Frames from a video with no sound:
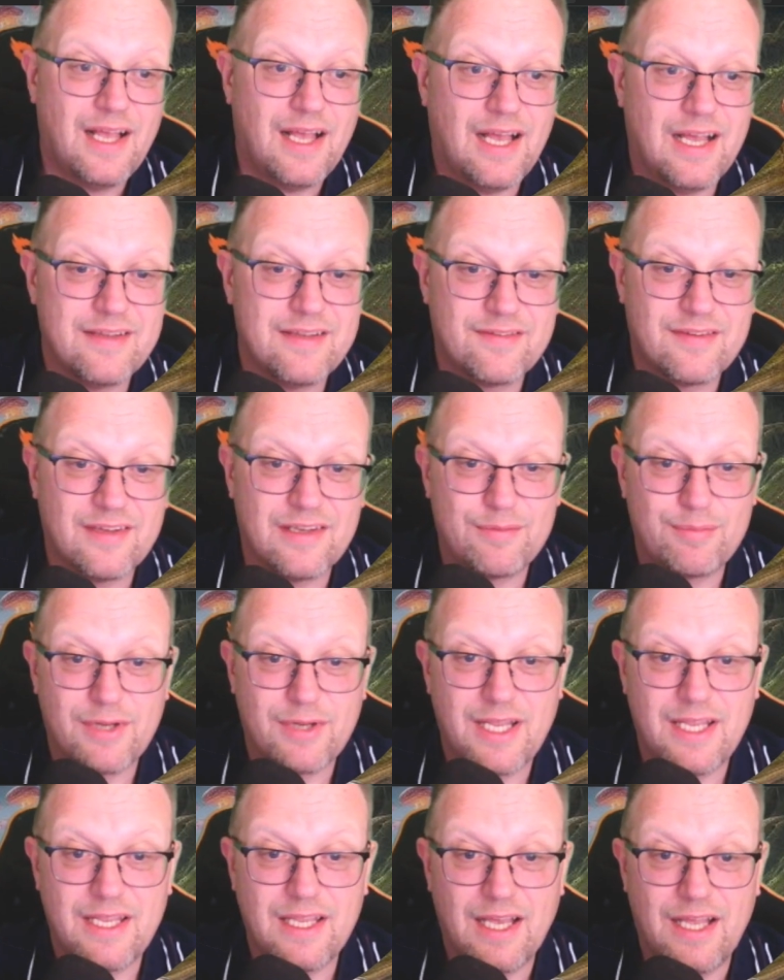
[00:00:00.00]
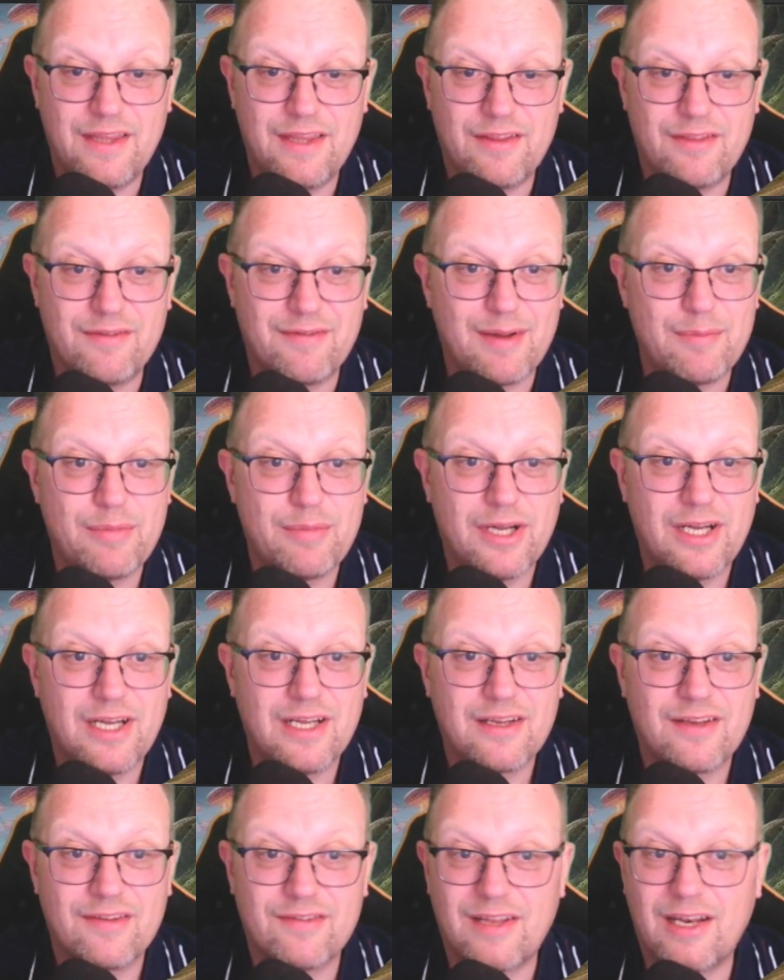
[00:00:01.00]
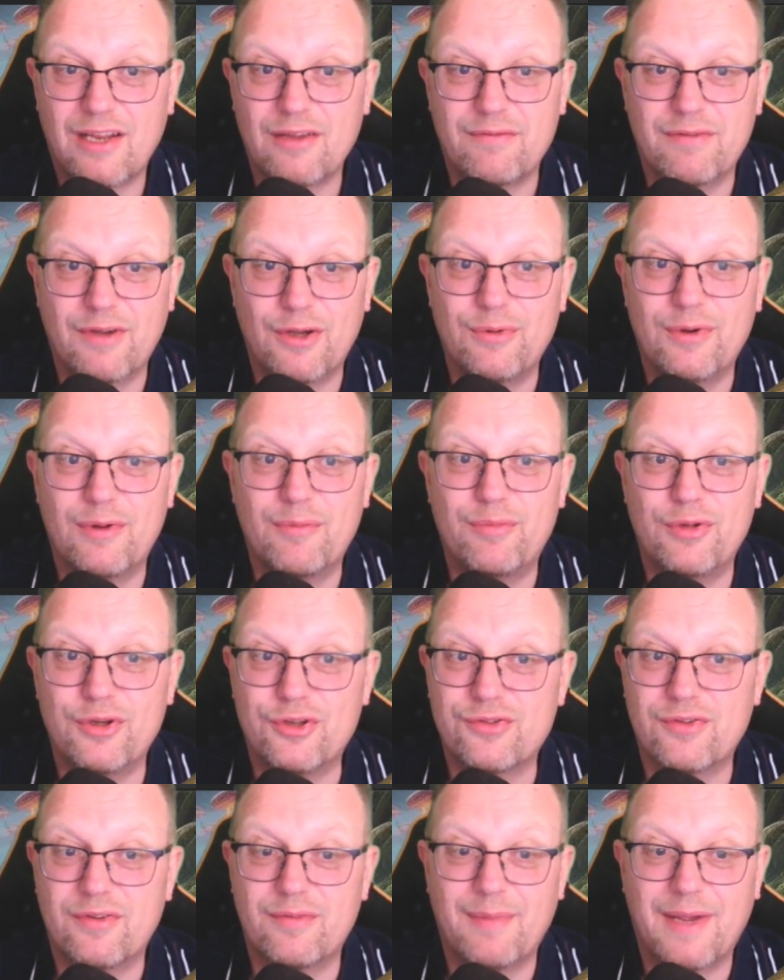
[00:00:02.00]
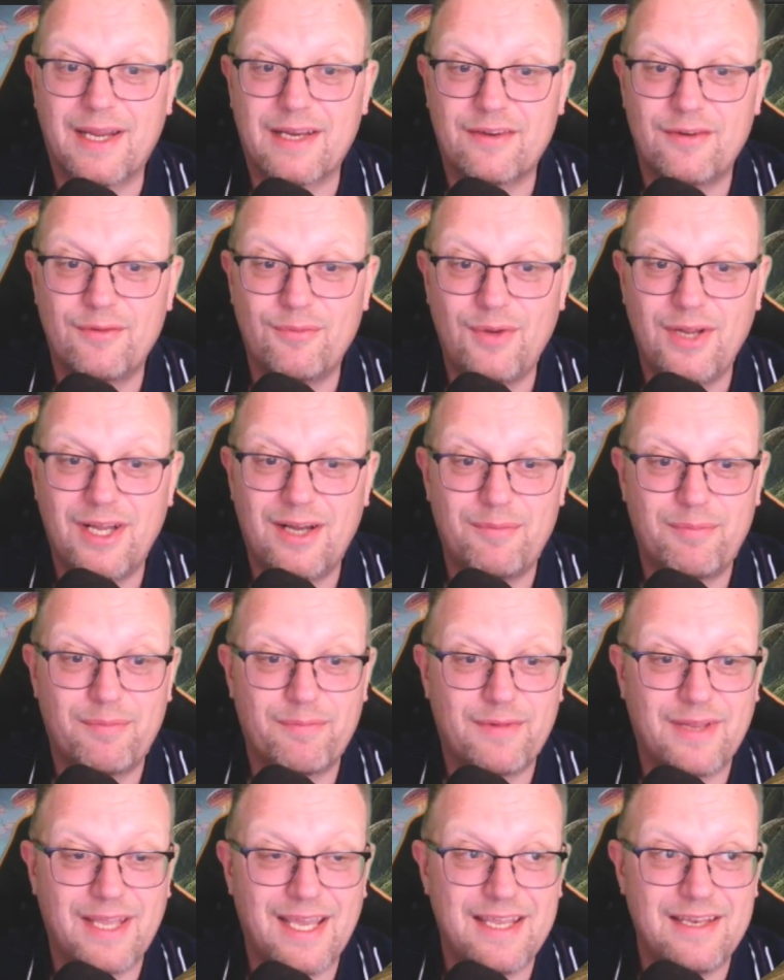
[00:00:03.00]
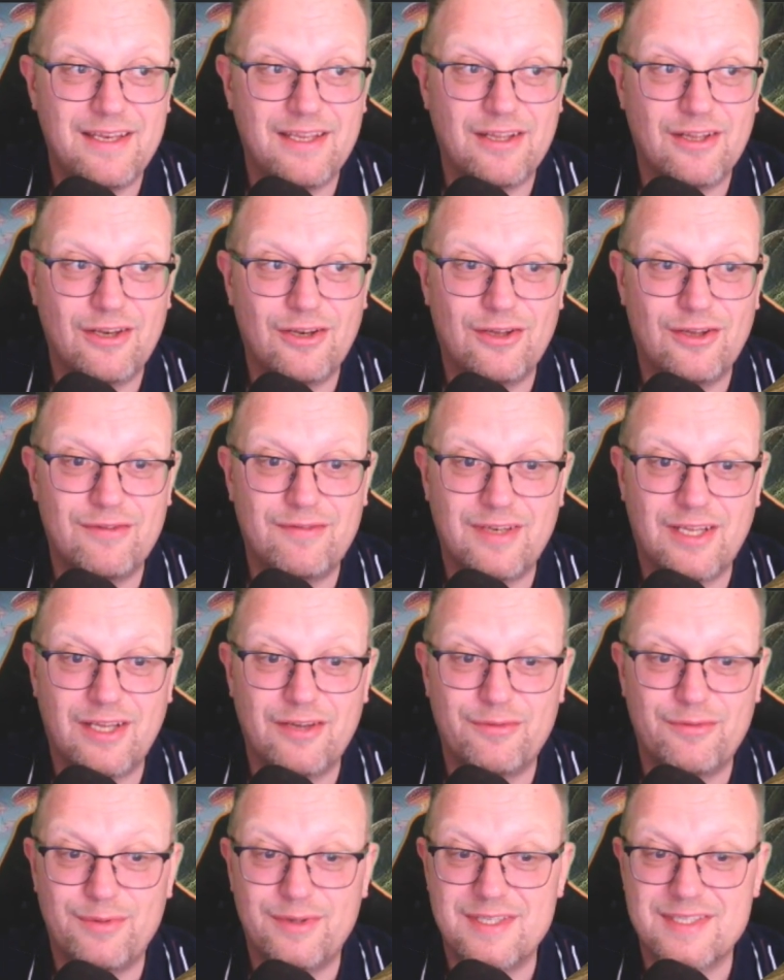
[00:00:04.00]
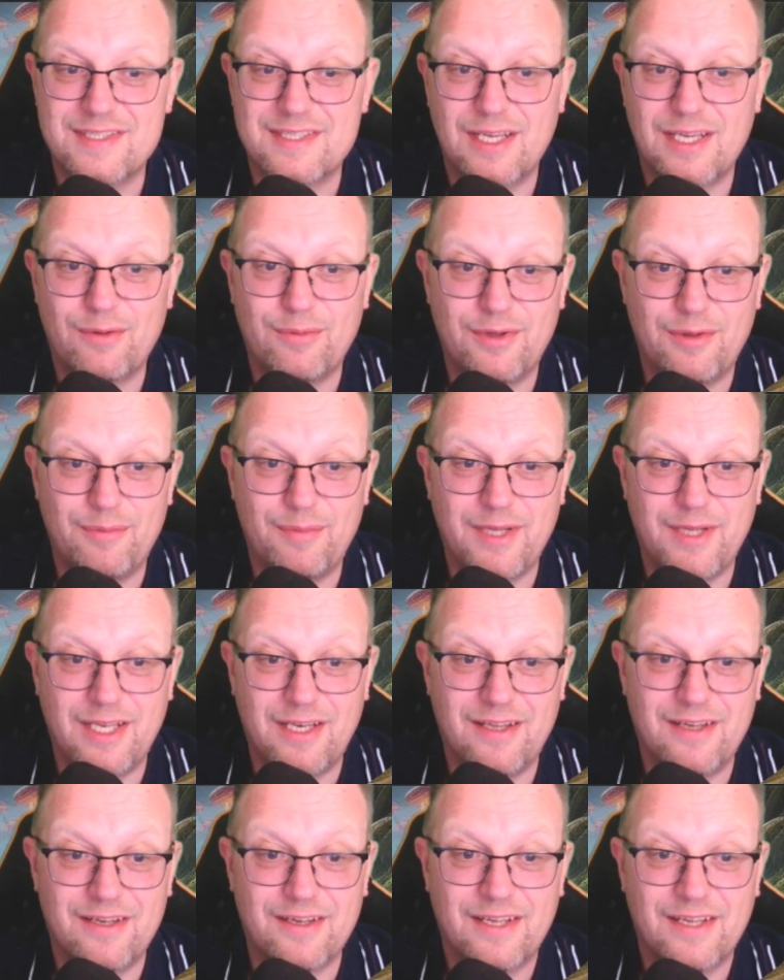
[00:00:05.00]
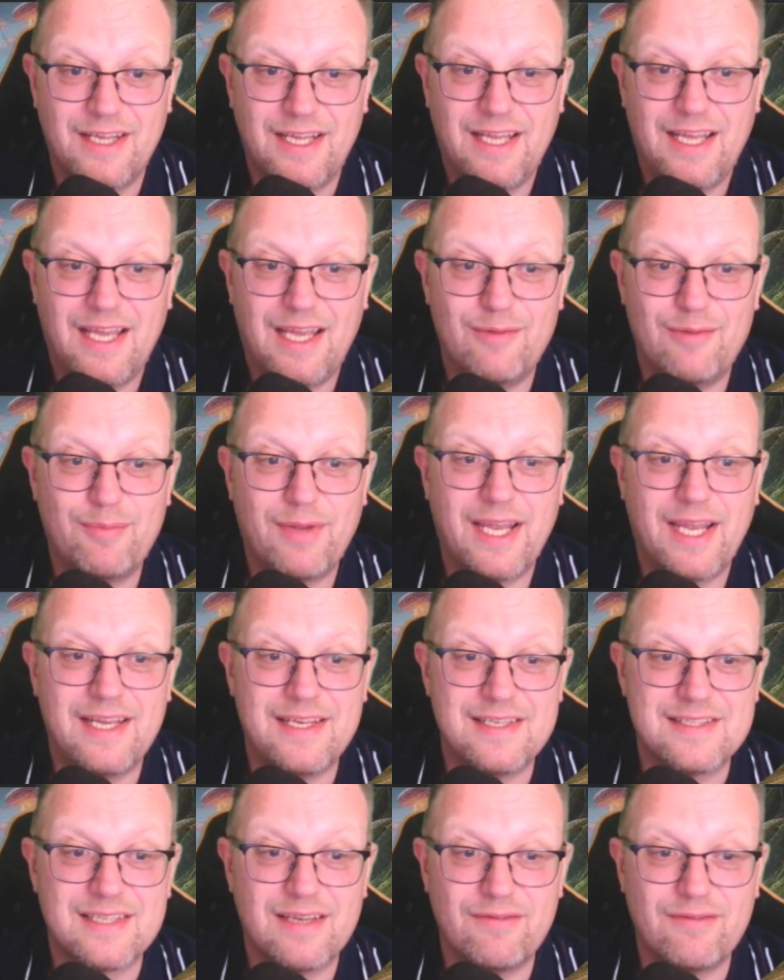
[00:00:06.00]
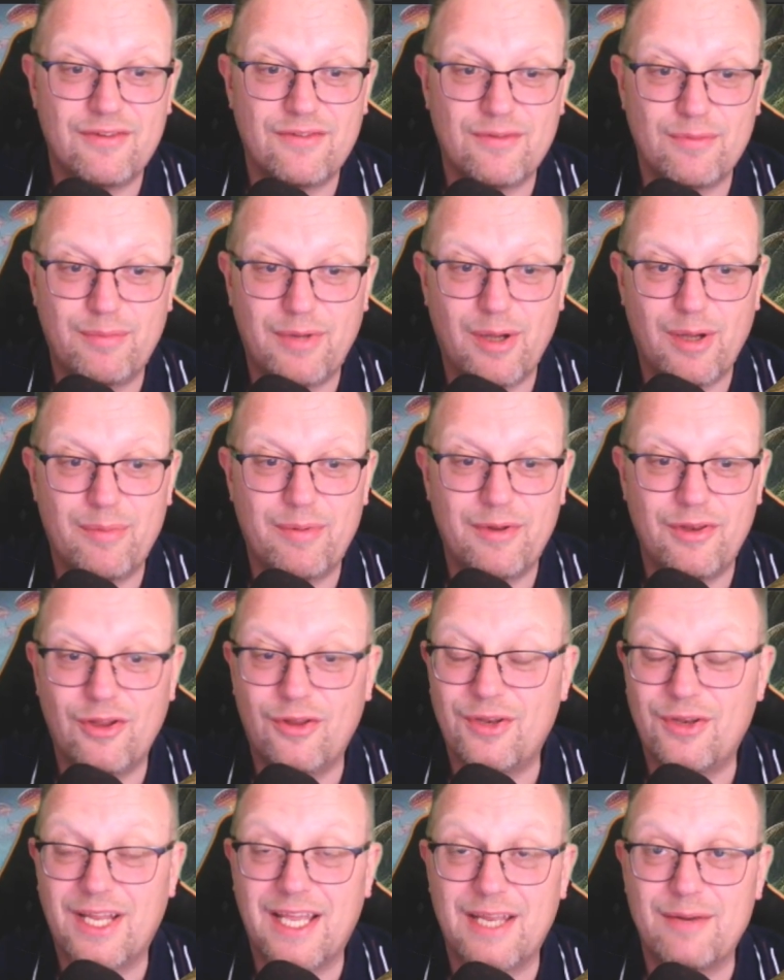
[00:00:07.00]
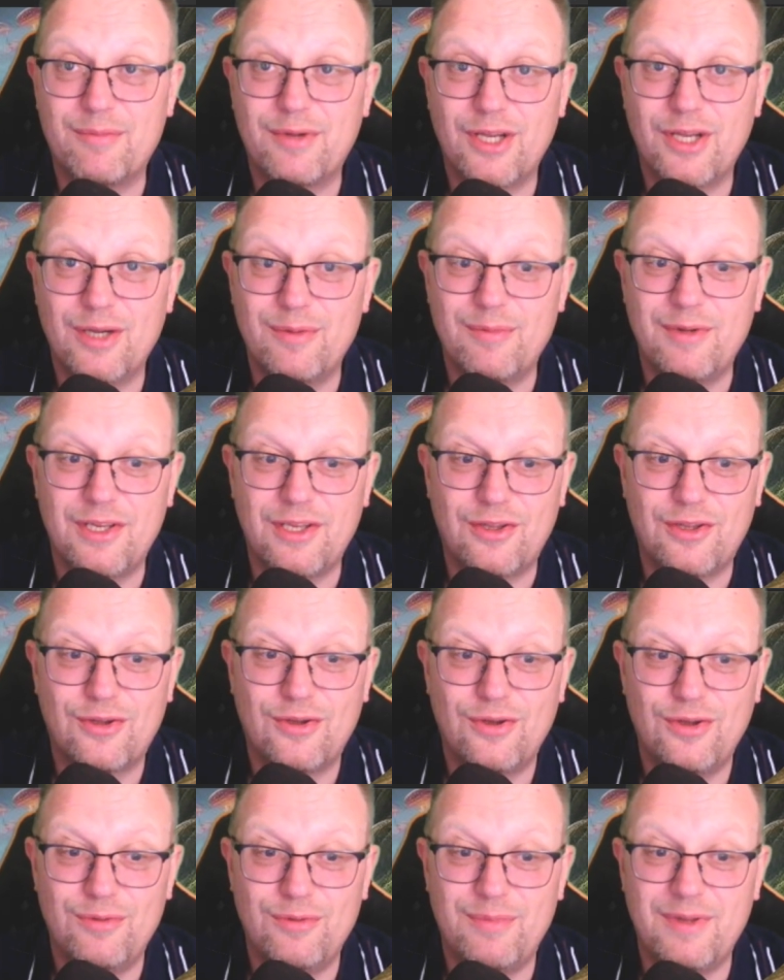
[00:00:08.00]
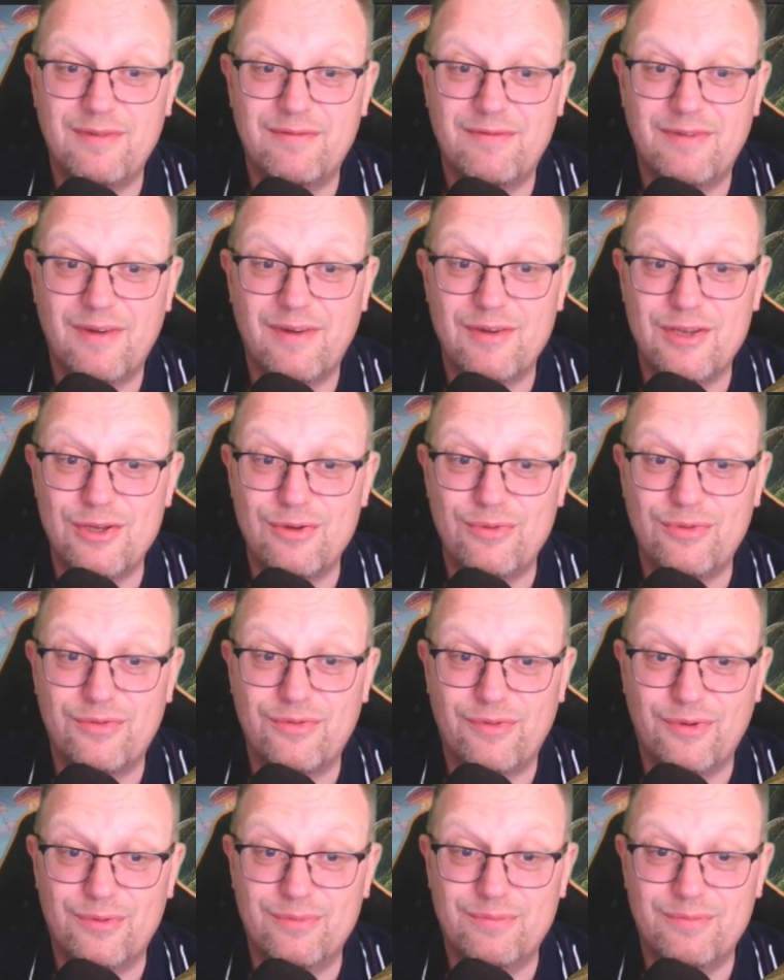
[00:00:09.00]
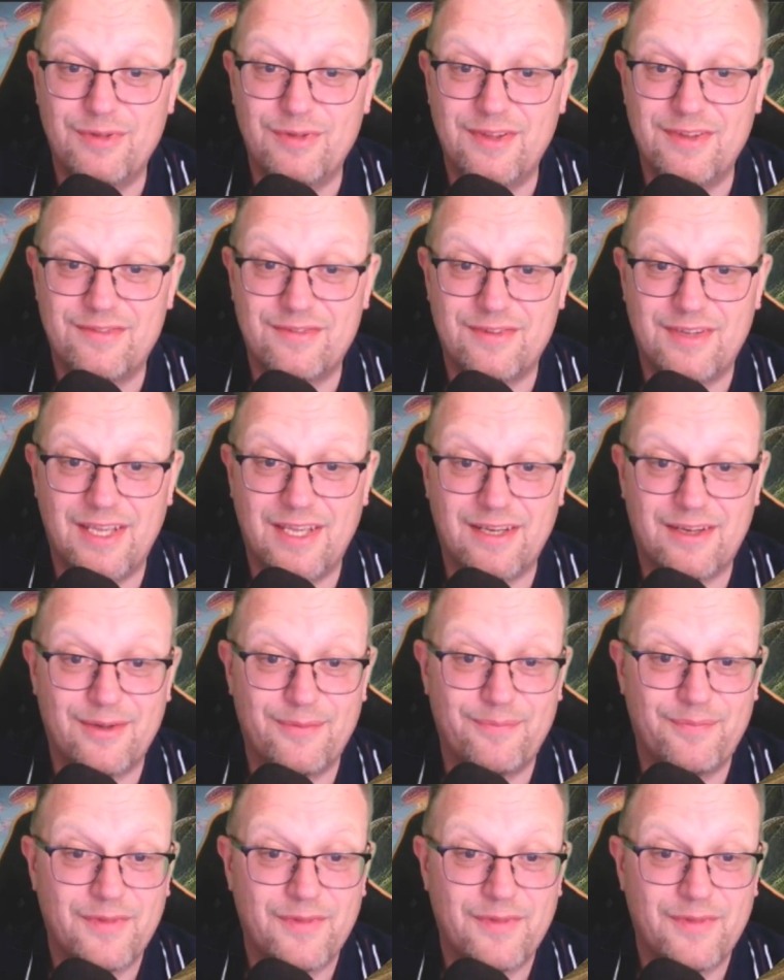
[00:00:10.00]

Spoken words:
I decided to play another vampire because I like Vona, Butcher of Magdon. We are gaining a lot of life with this deck with a bit of luck, and paying 7 to blow up a non-land permanent could be very useful with this deck.